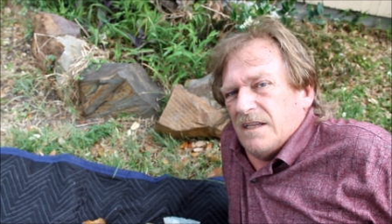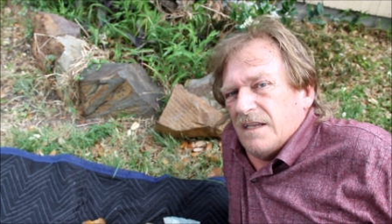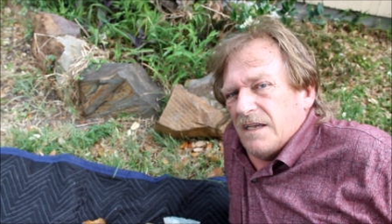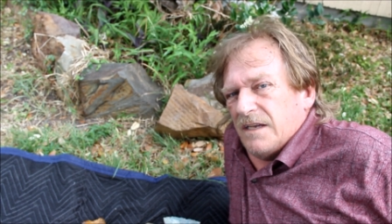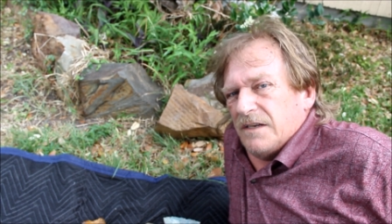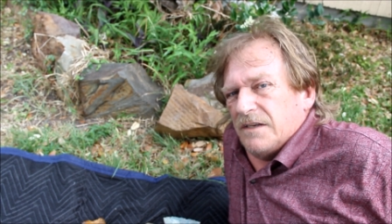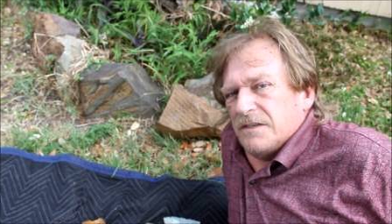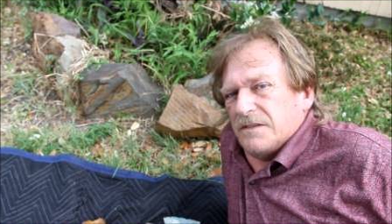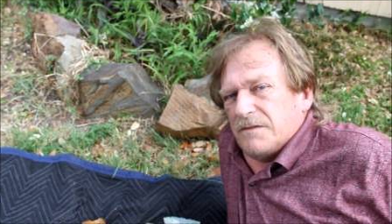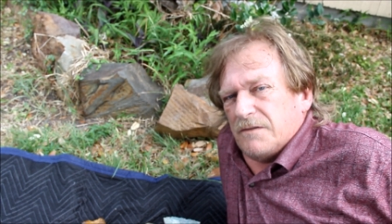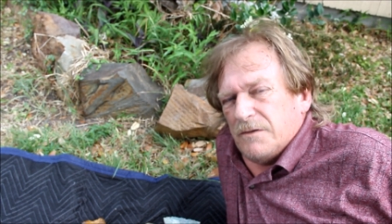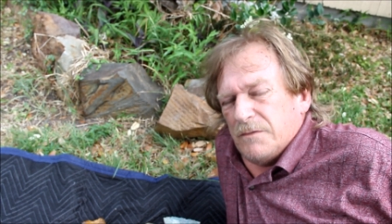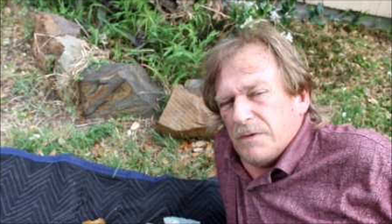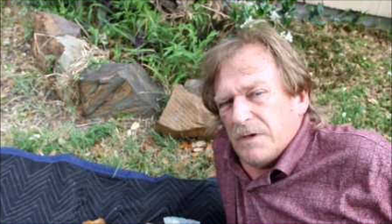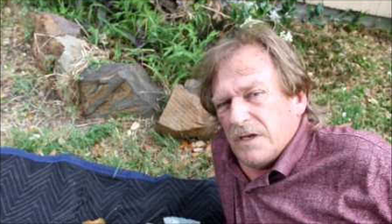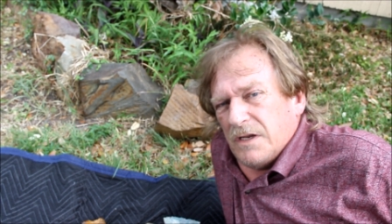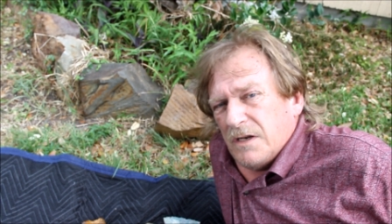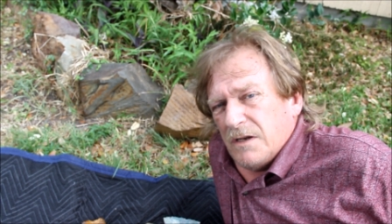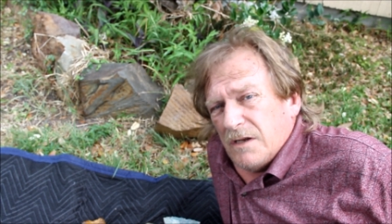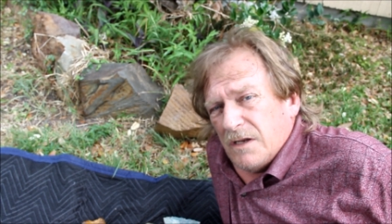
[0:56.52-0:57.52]
That is from
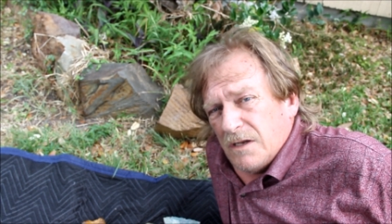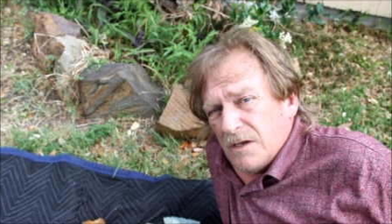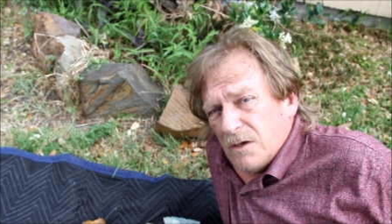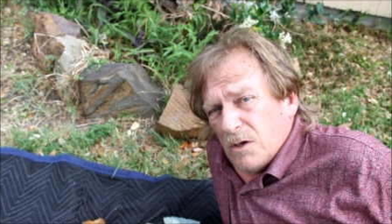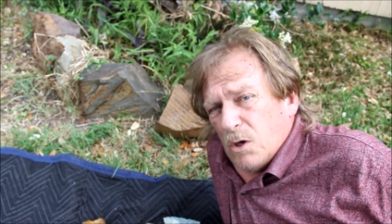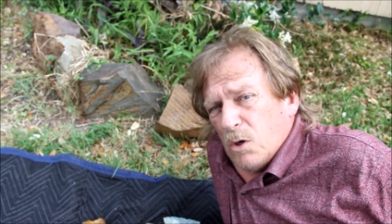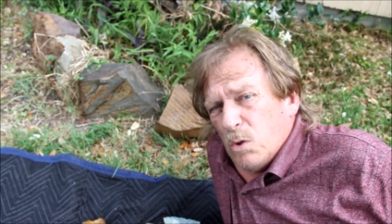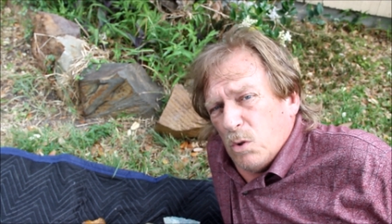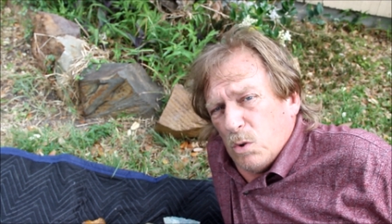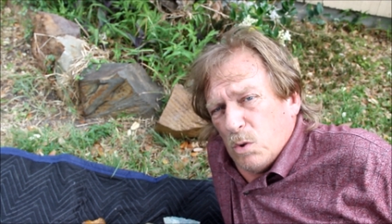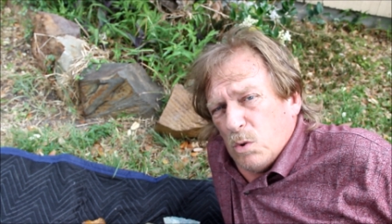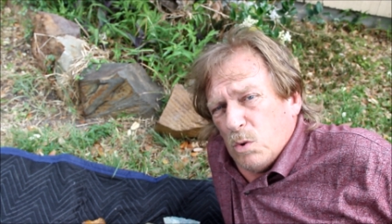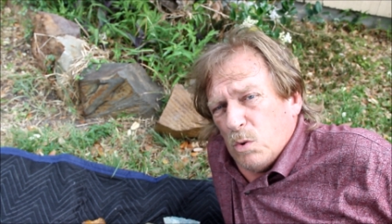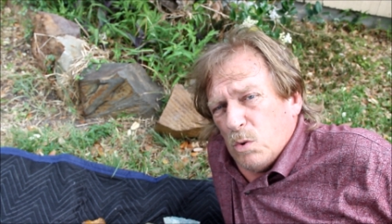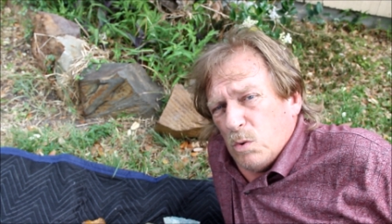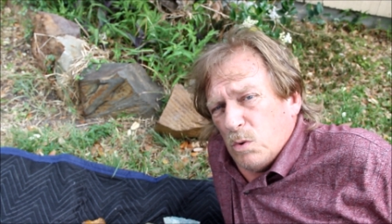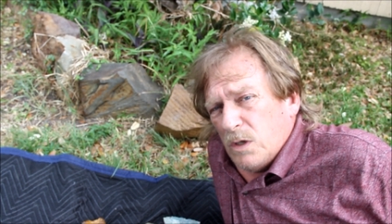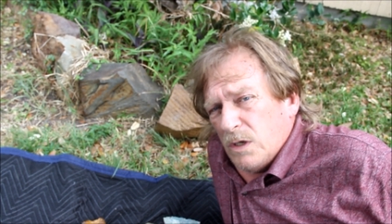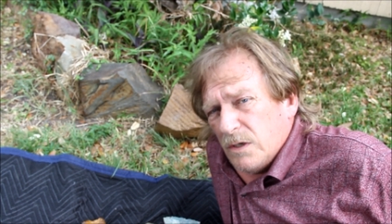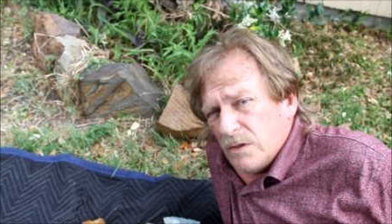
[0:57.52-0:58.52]
an
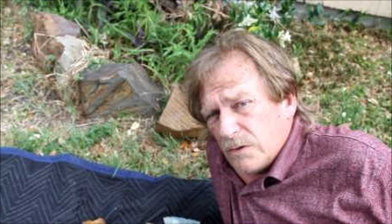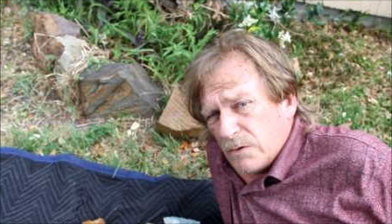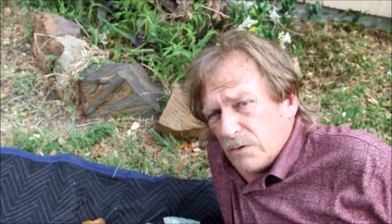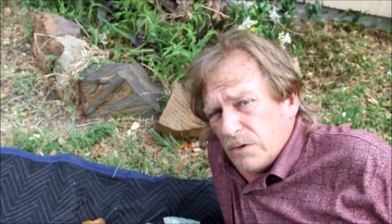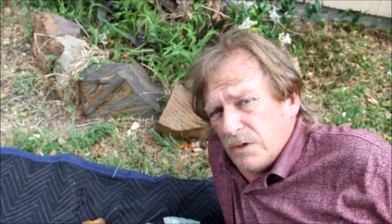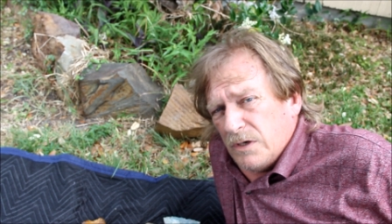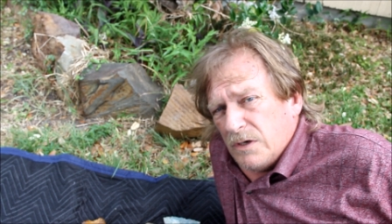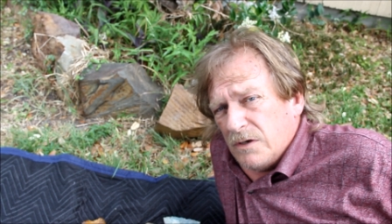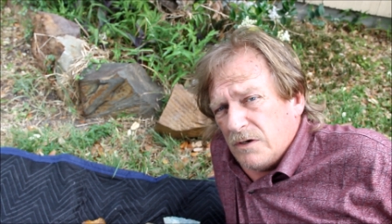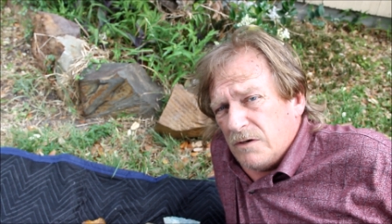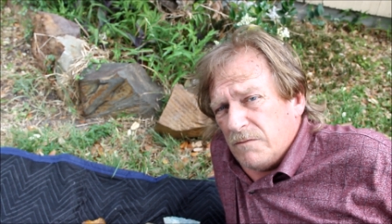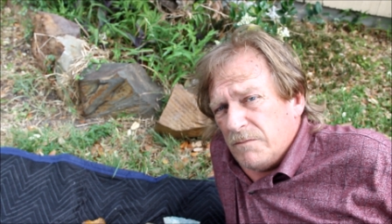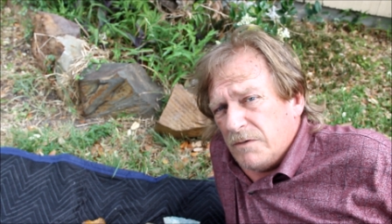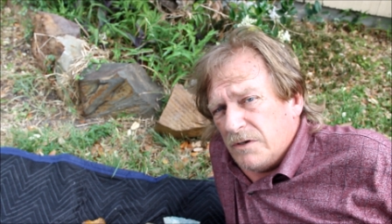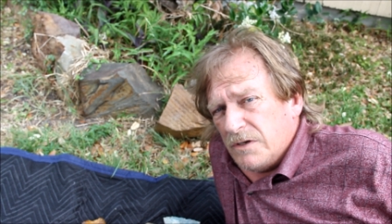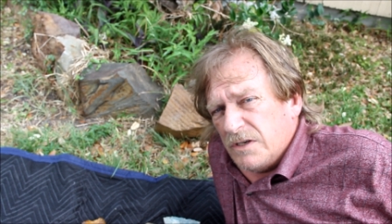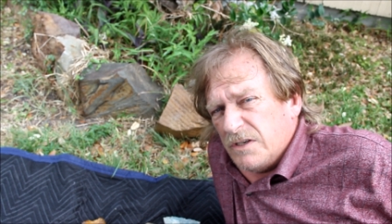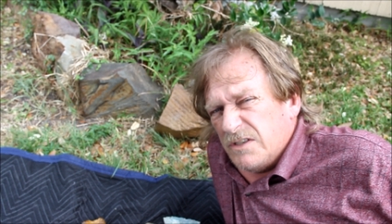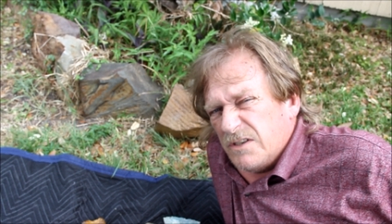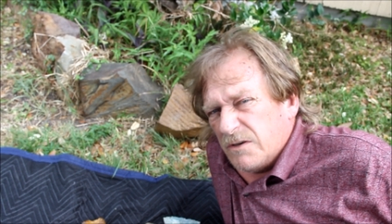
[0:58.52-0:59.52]
old 300
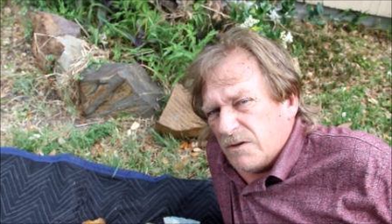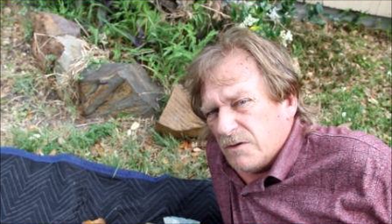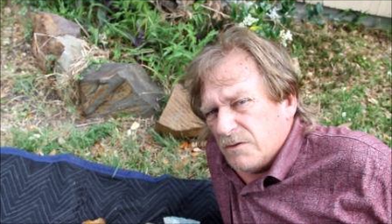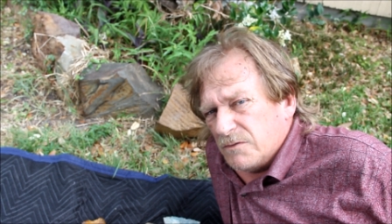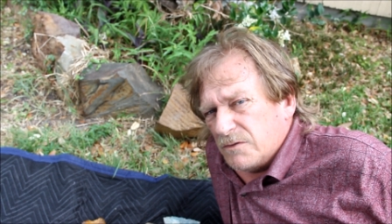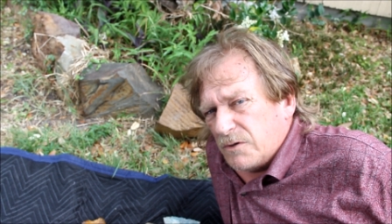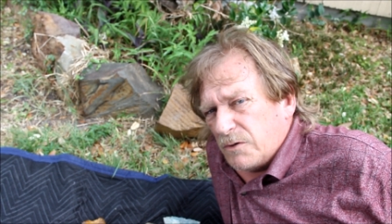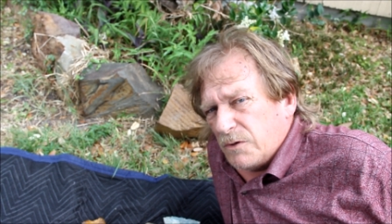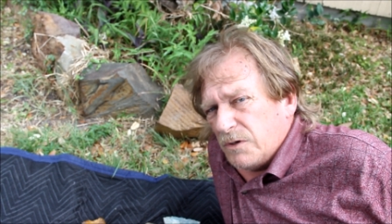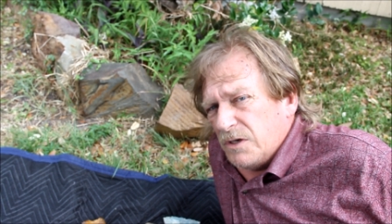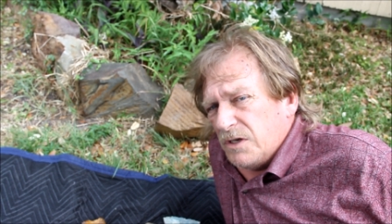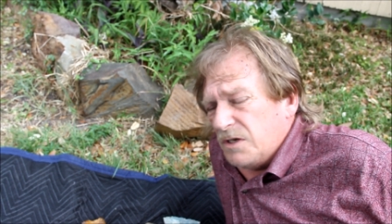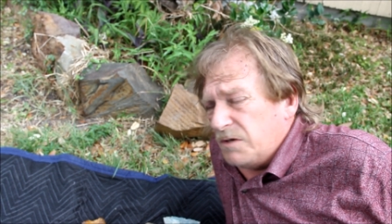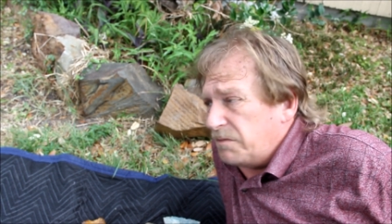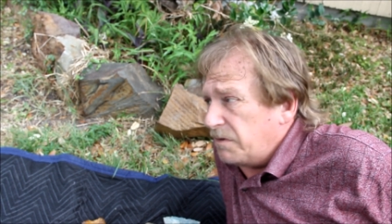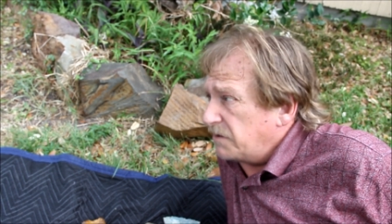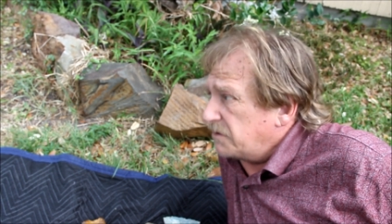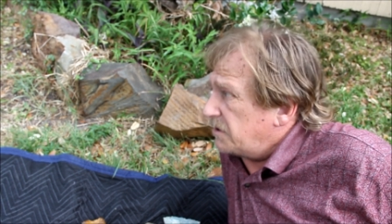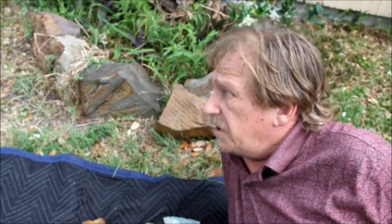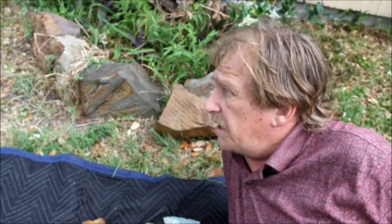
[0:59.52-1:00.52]
million year old tree,
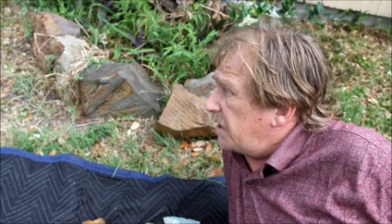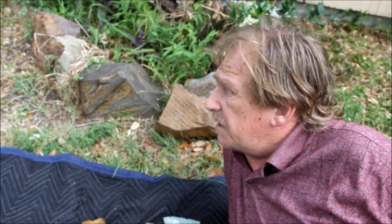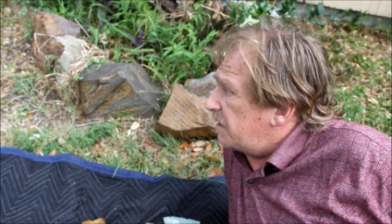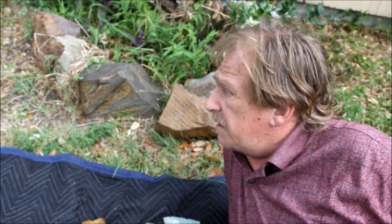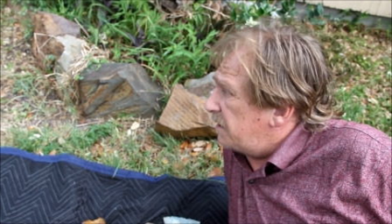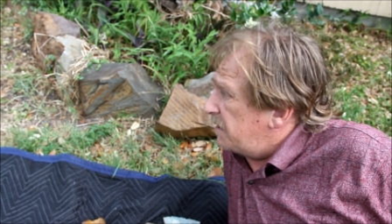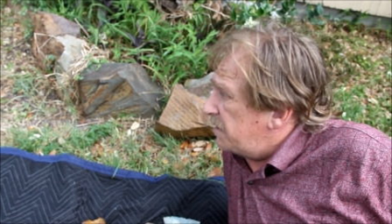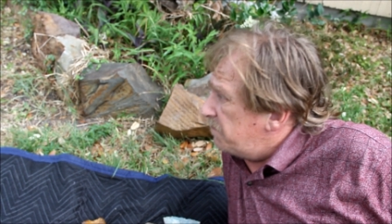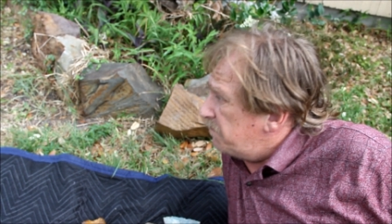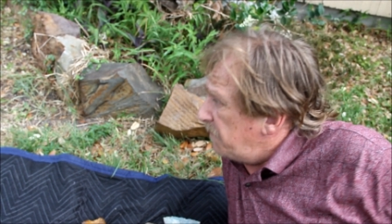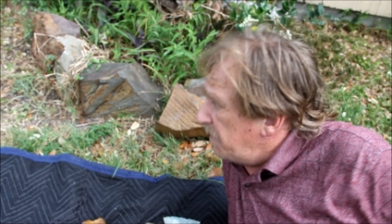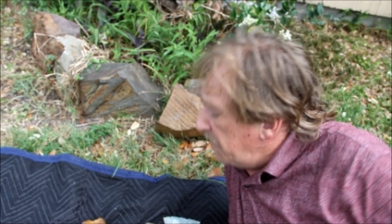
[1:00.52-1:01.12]
most likely.